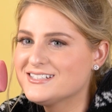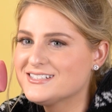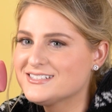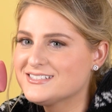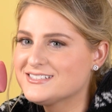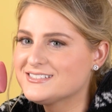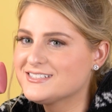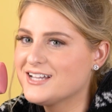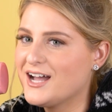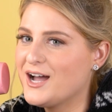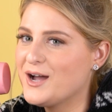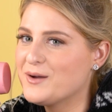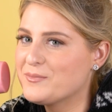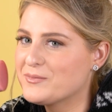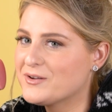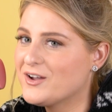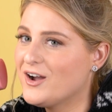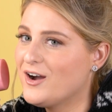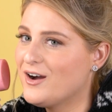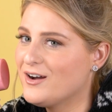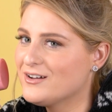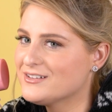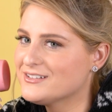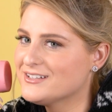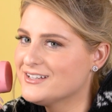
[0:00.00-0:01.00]
Stop
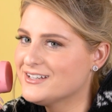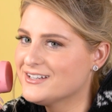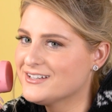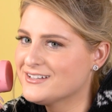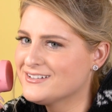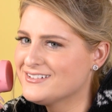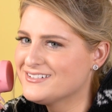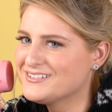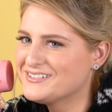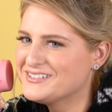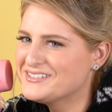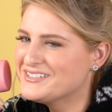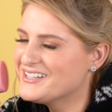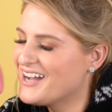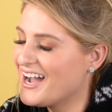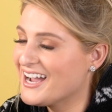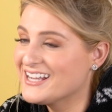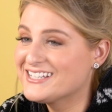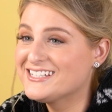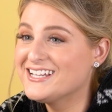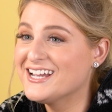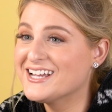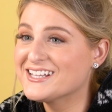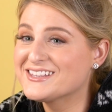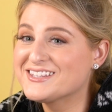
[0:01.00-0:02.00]
calling. I
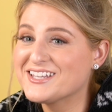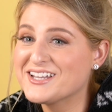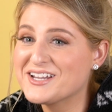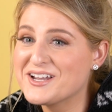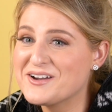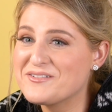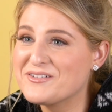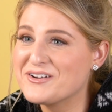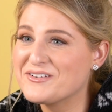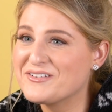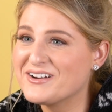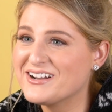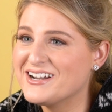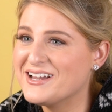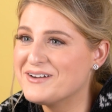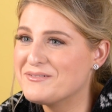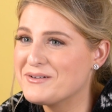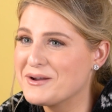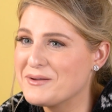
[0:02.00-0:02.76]
can't think of it right now.